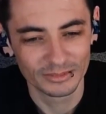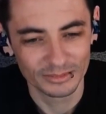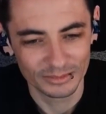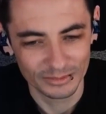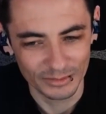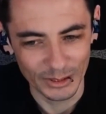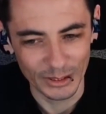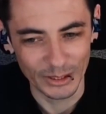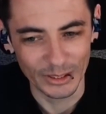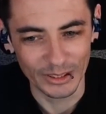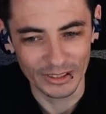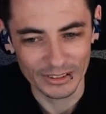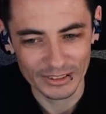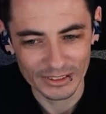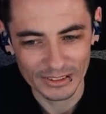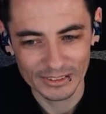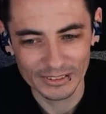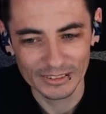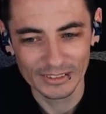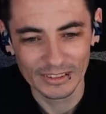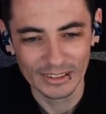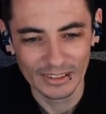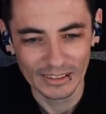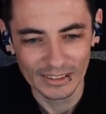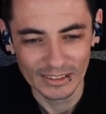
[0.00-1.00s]
Very nice.
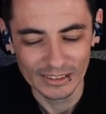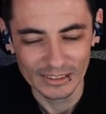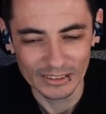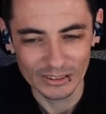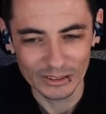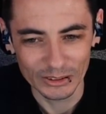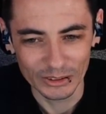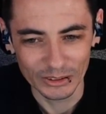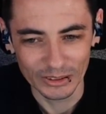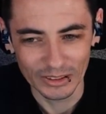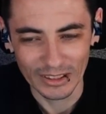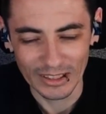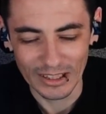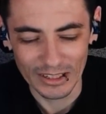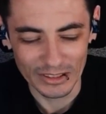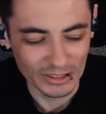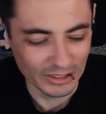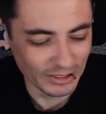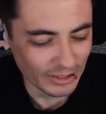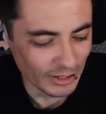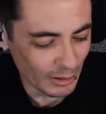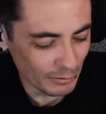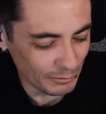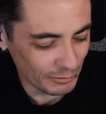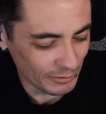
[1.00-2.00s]
Had to
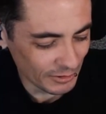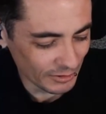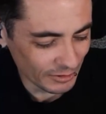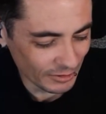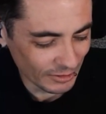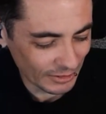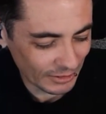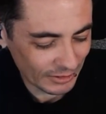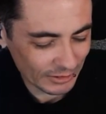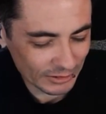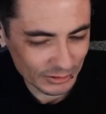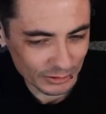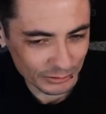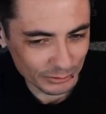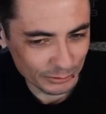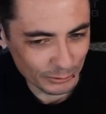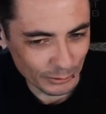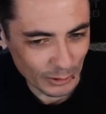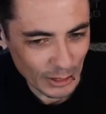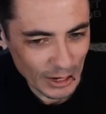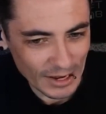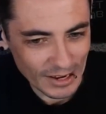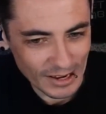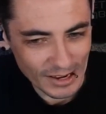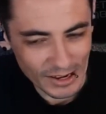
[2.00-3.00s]
love the
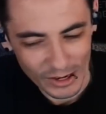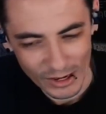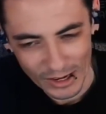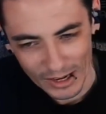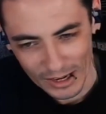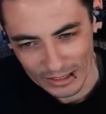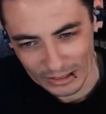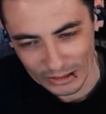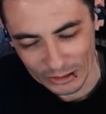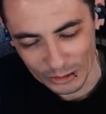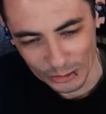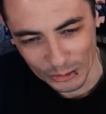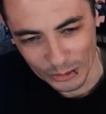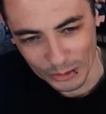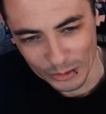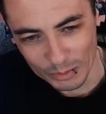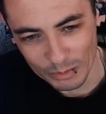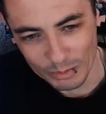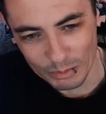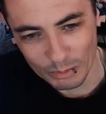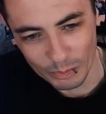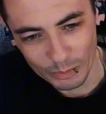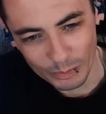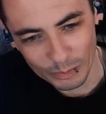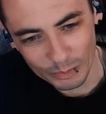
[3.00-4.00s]
Friday night, go to
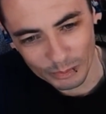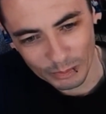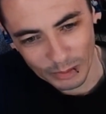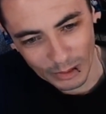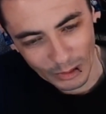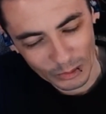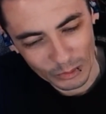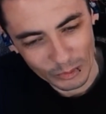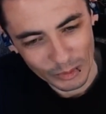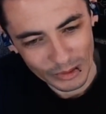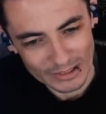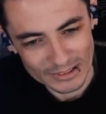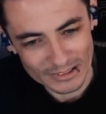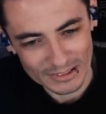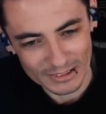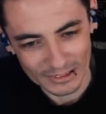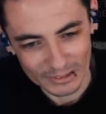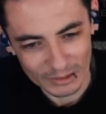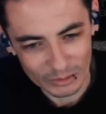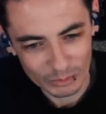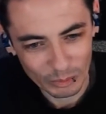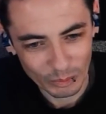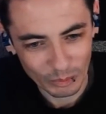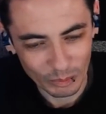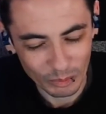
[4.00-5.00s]

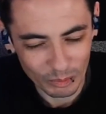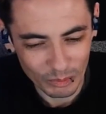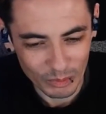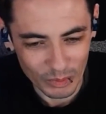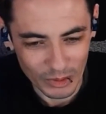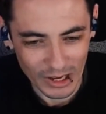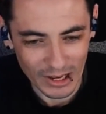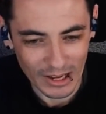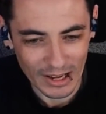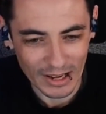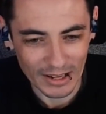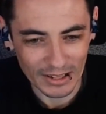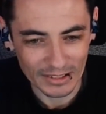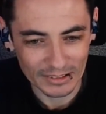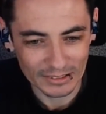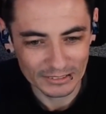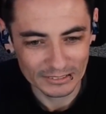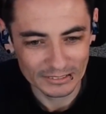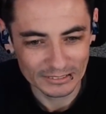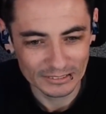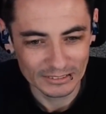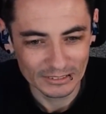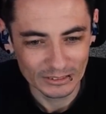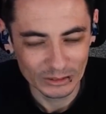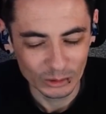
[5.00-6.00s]
Blockbuster, buy
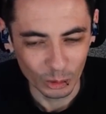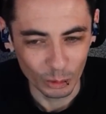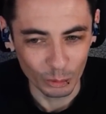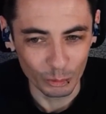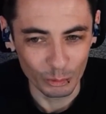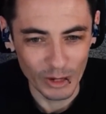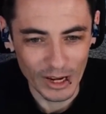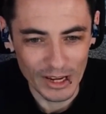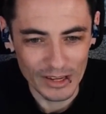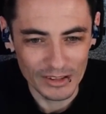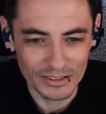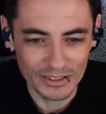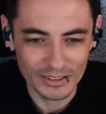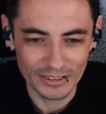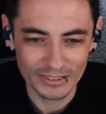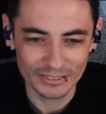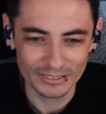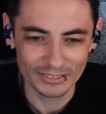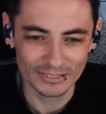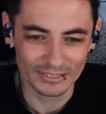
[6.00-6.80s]
or rent